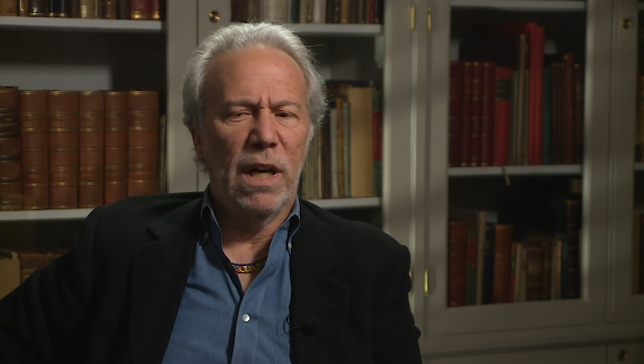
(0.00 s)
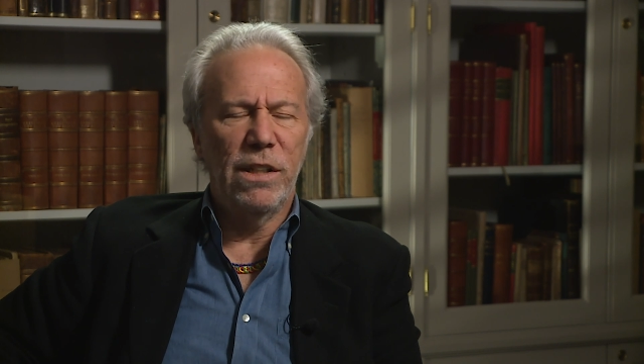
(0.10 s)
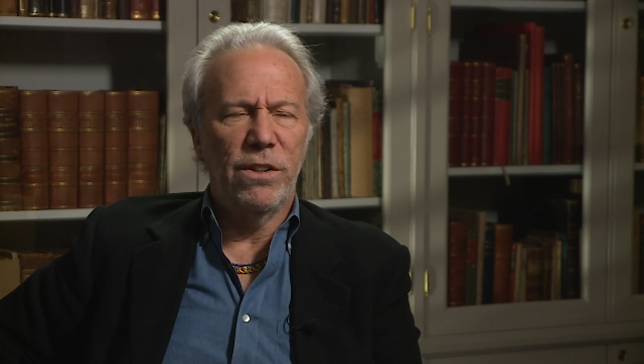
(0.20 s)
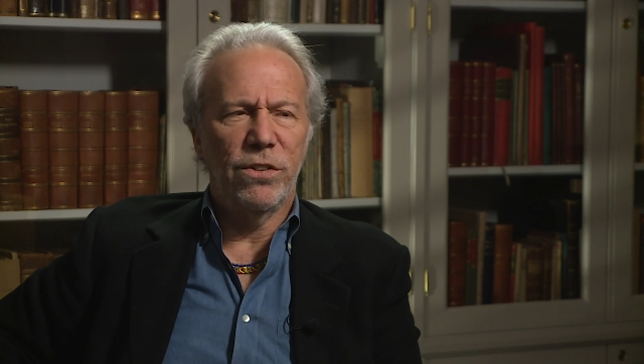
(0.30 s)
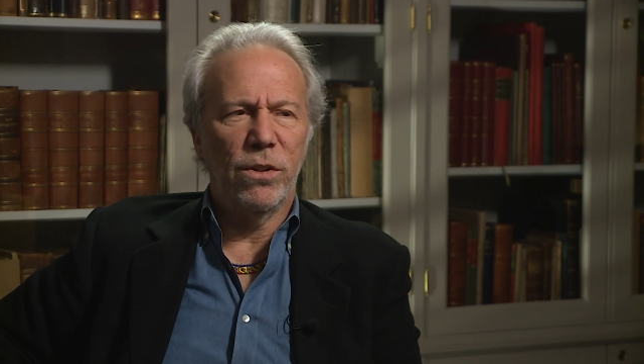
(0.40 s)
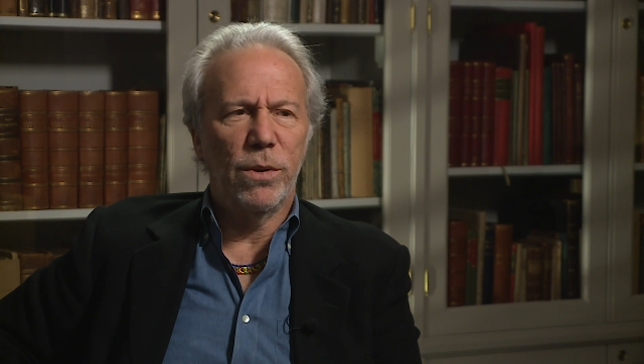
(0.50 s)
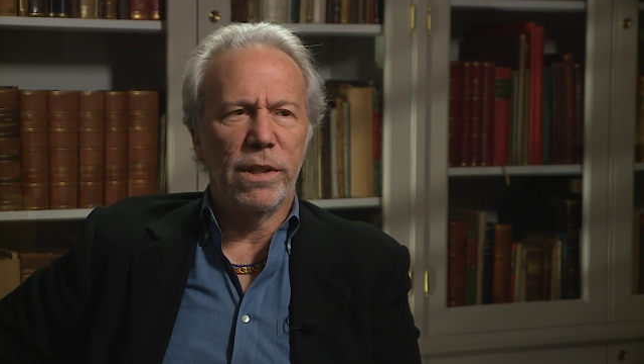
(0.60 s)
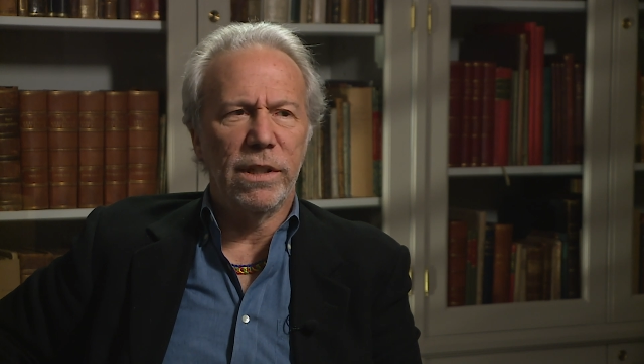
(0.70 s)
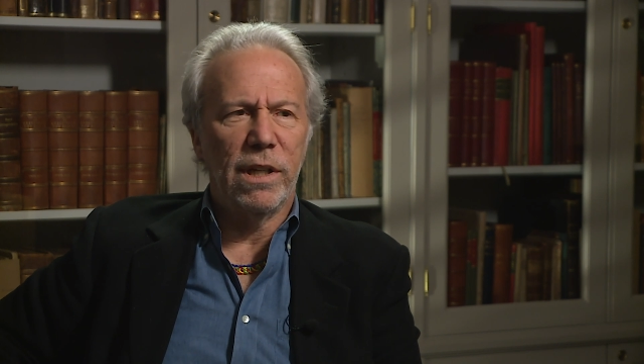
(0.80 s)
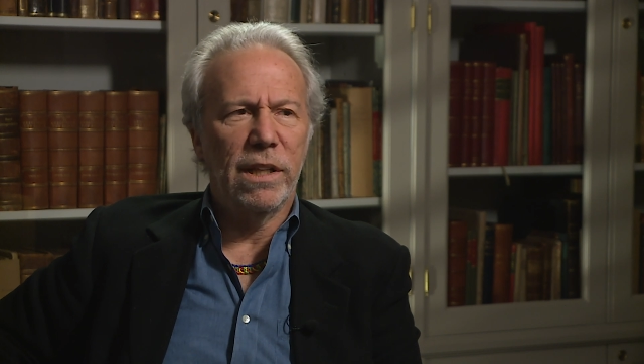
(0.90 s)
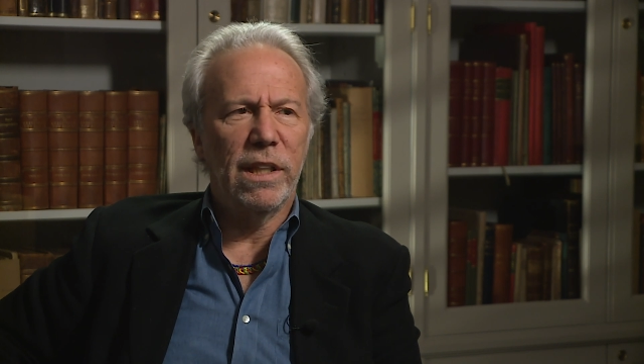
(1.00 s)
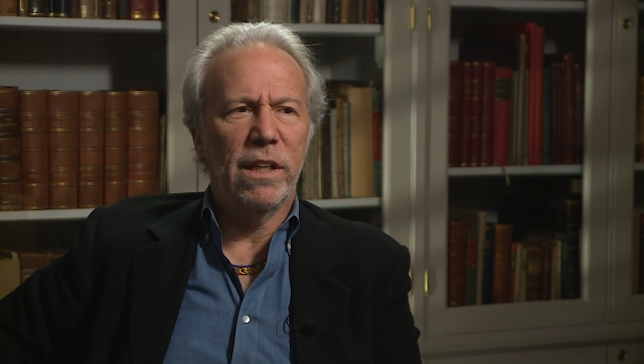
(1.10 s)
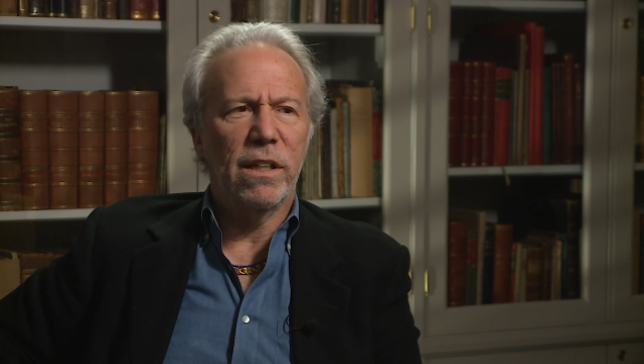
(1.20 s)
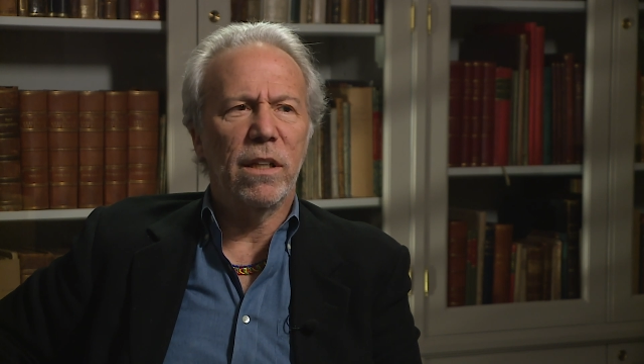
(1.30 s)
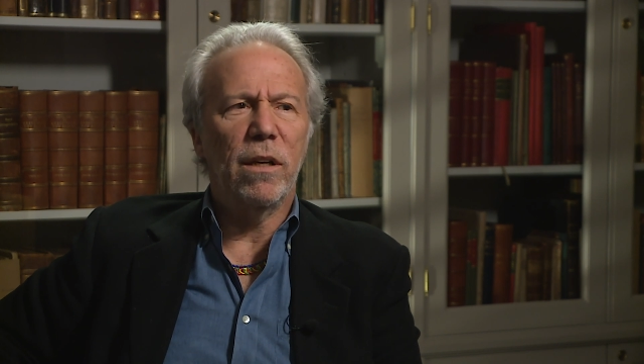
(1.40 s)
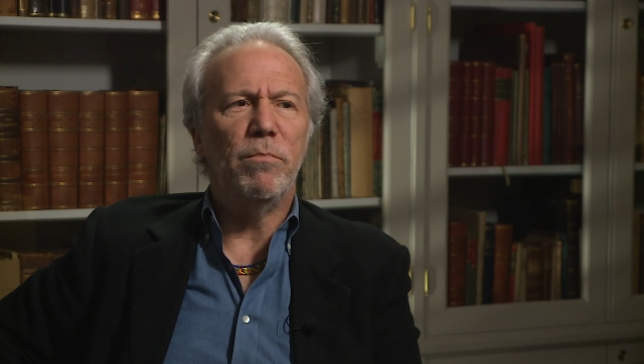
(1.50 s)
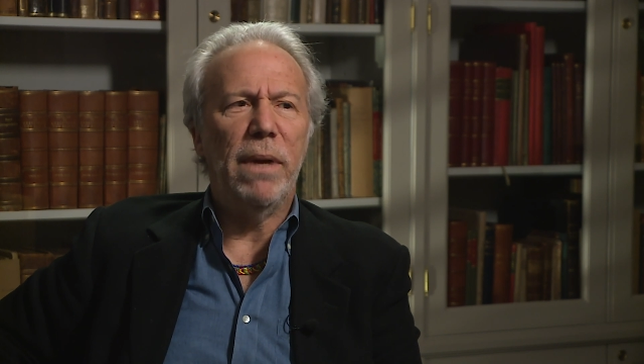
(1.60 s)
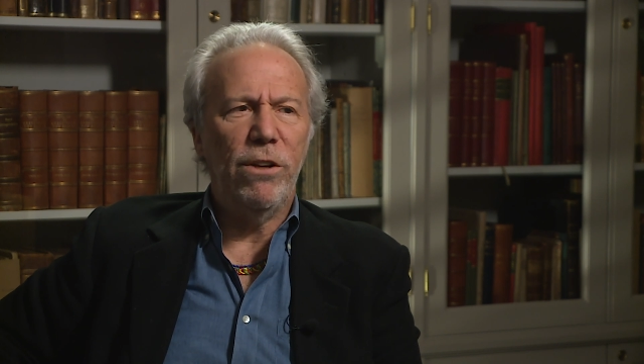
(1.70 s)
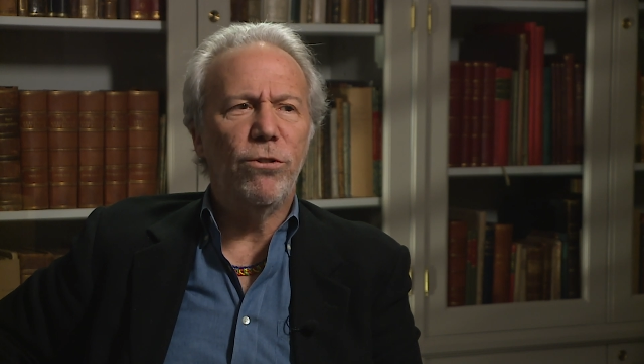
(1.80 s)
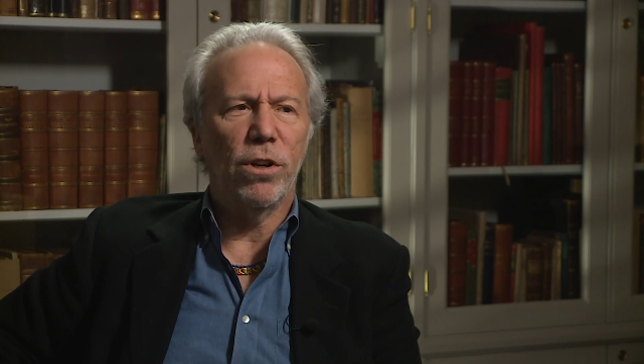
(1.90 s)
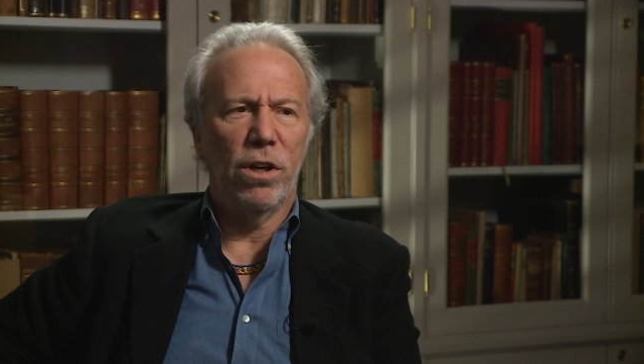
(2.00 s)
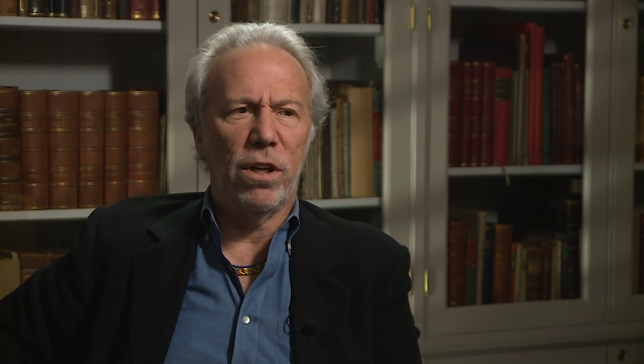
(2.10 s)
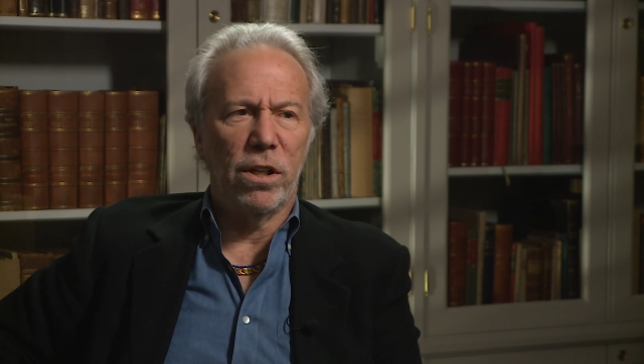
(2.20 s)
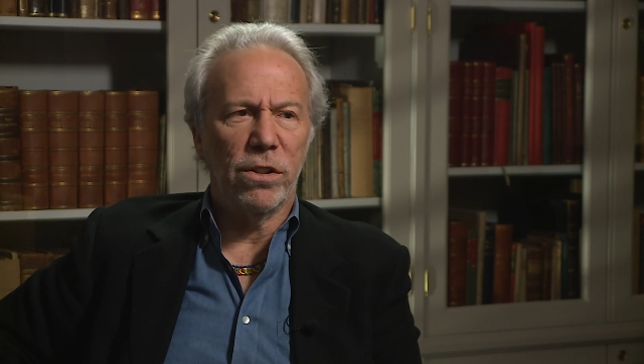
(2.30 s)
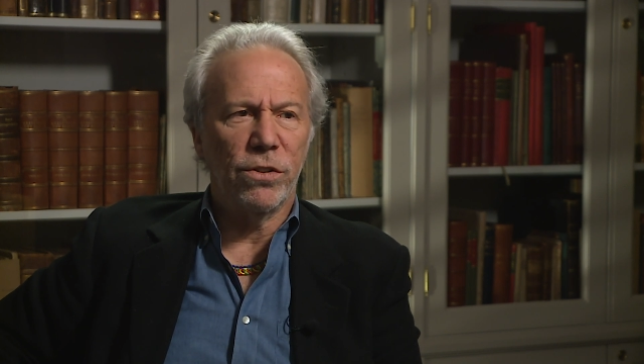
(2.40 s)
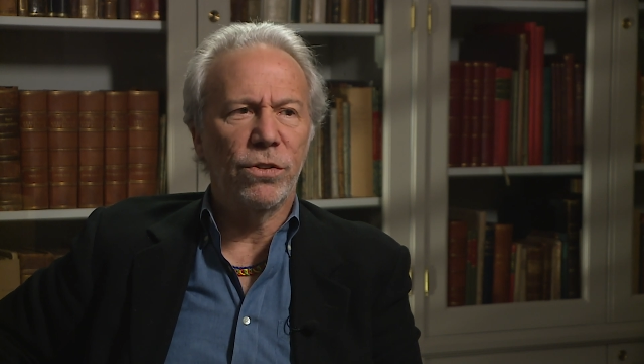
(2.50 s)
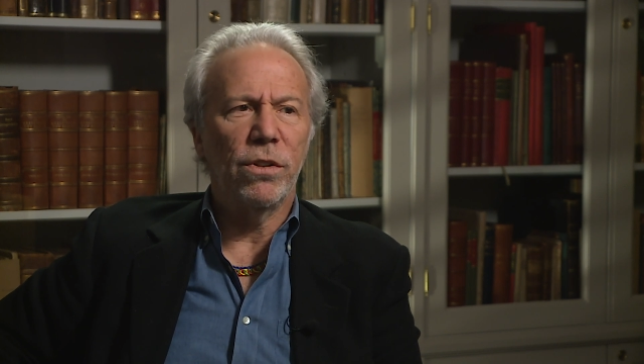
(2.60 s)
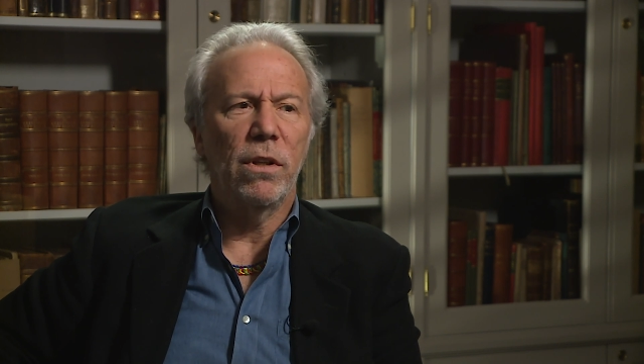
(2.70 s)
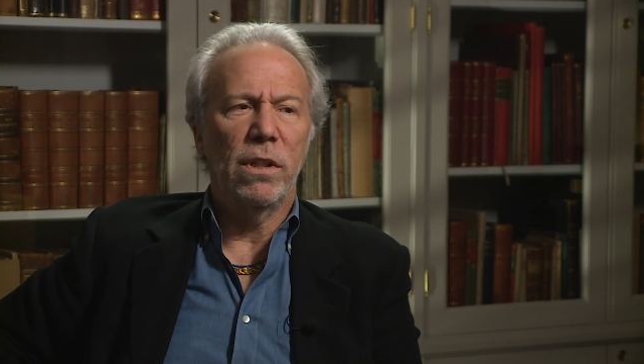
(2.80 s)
I disagree. I think a major cause,